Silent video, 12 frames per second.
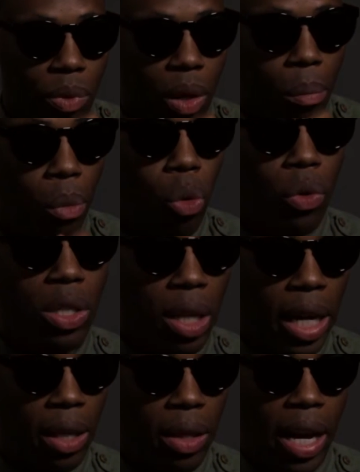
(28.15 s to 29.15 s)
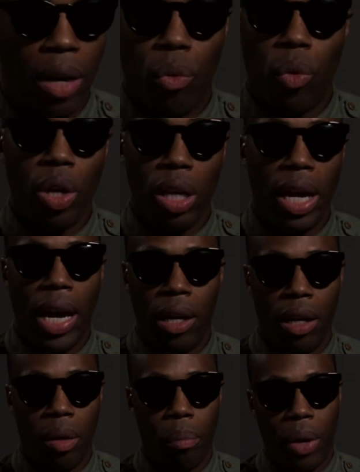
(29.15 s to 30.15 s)
movies like that really had
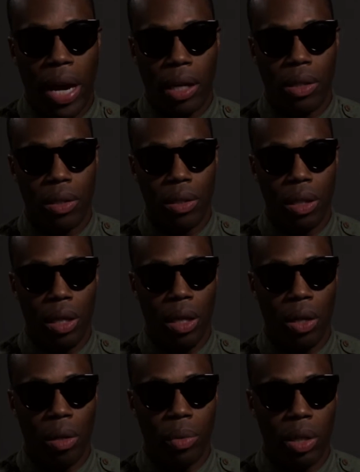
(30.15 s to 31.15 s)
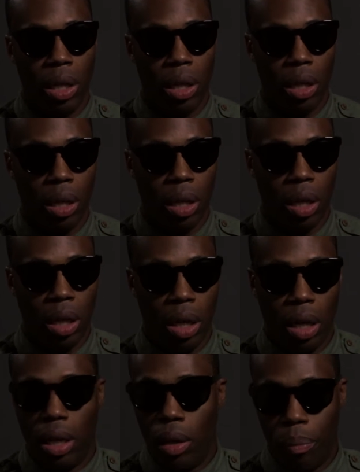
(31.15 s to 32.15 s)
an impact, you know what I'm saying,
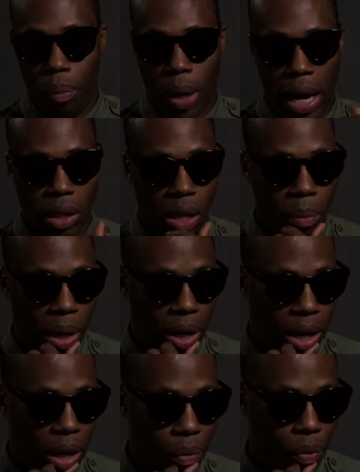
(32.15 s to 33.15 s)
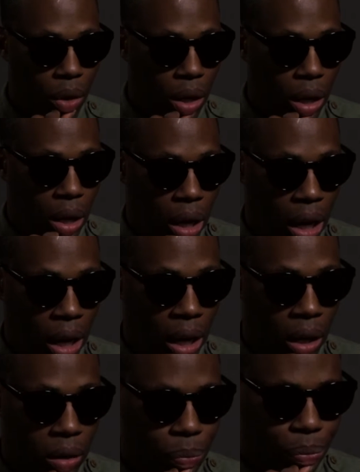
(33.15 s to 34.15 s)
an impact on my life.
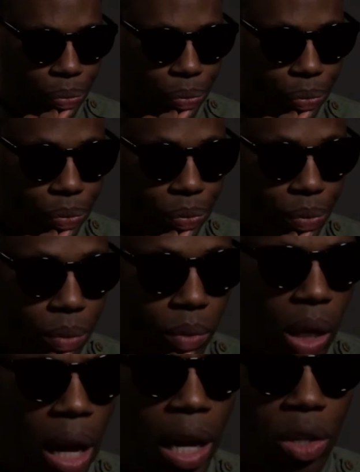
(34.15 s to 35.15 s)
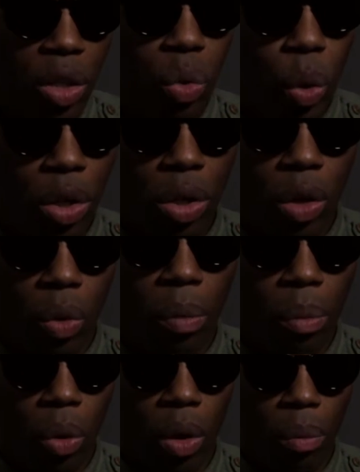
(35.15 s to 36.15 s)
And I just wish there were
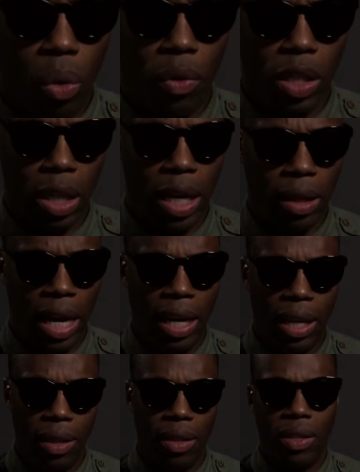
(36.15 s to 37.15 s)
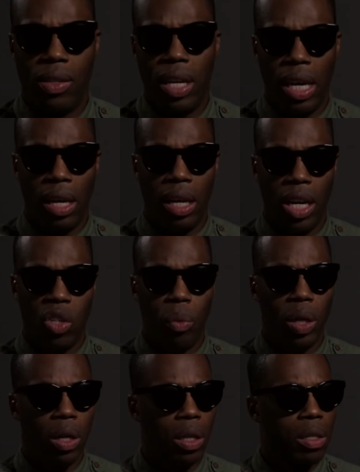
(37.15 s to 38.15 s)
more movies like that in this day and age,
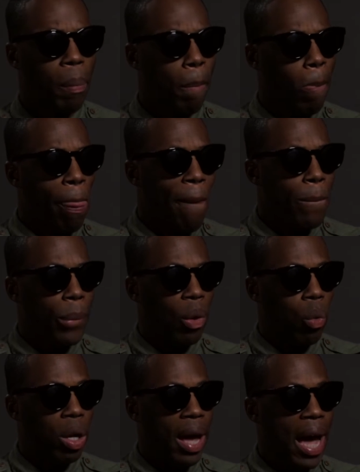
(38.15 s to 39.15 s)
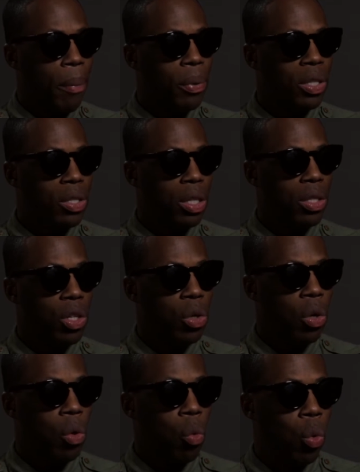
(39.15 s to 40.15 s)
because what happens is you
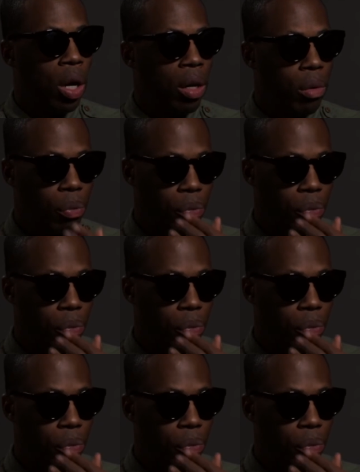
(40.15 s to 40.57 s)
don't want